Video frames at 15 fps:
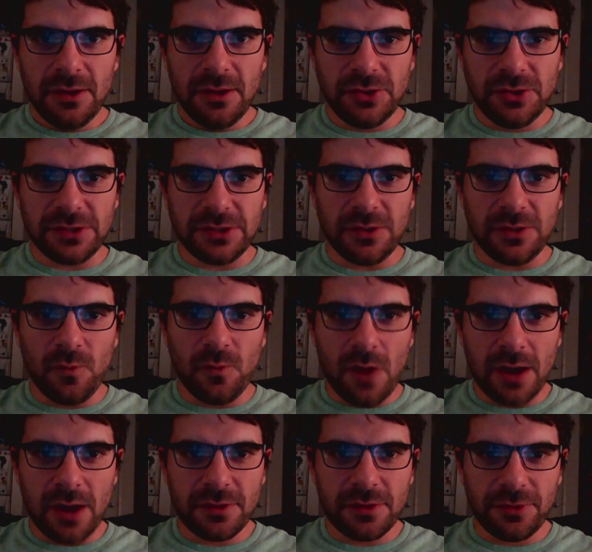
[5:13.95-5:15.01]
just a
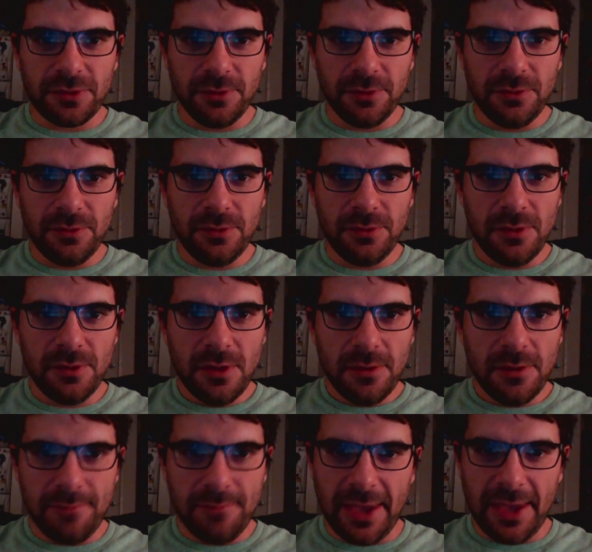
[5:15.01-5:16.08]
walk through
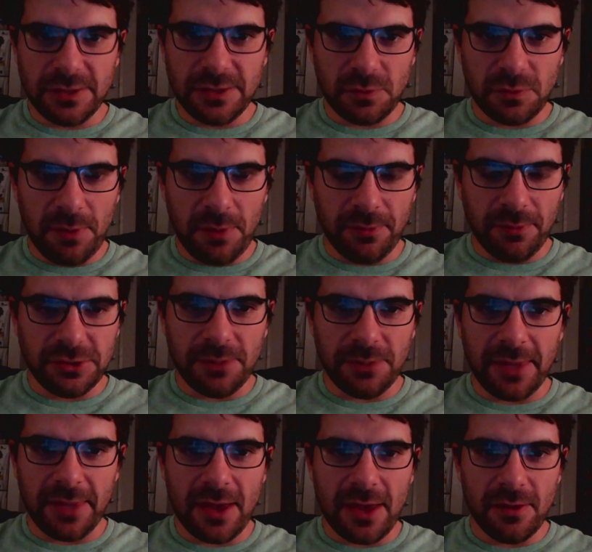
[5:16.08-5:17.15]
maze with people
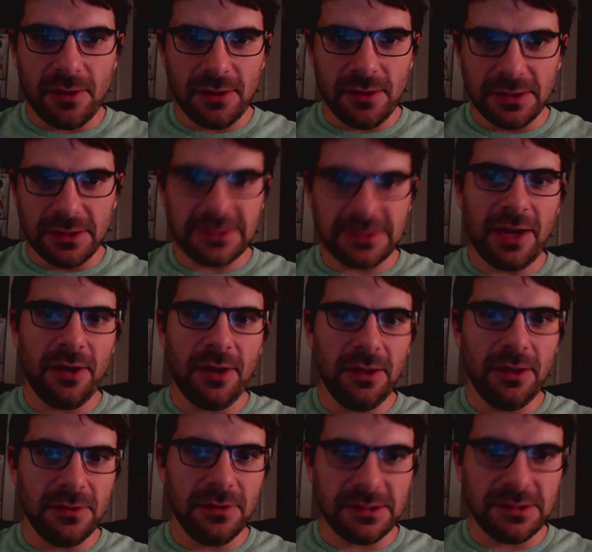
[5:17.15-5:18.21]
jumping out and
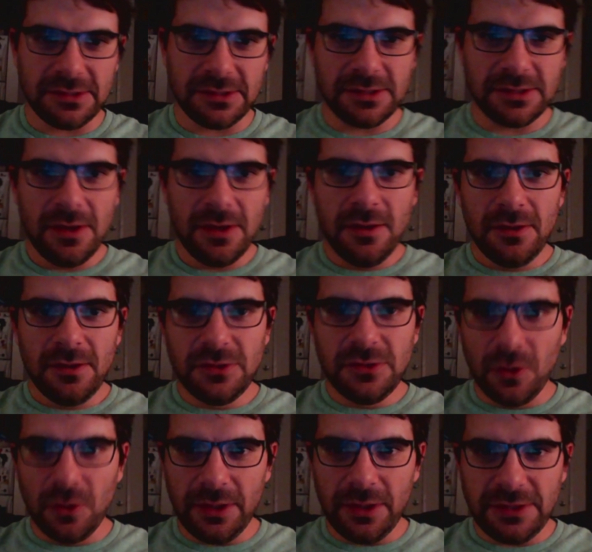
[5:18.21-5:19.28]
scaring you. This is
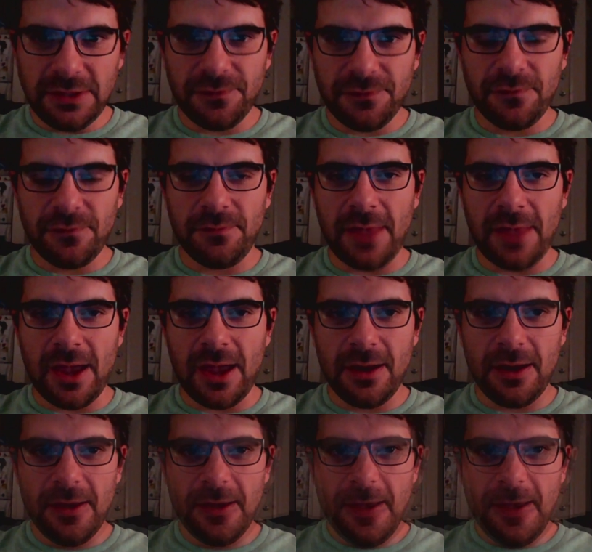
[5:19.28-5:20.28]
totally different from that.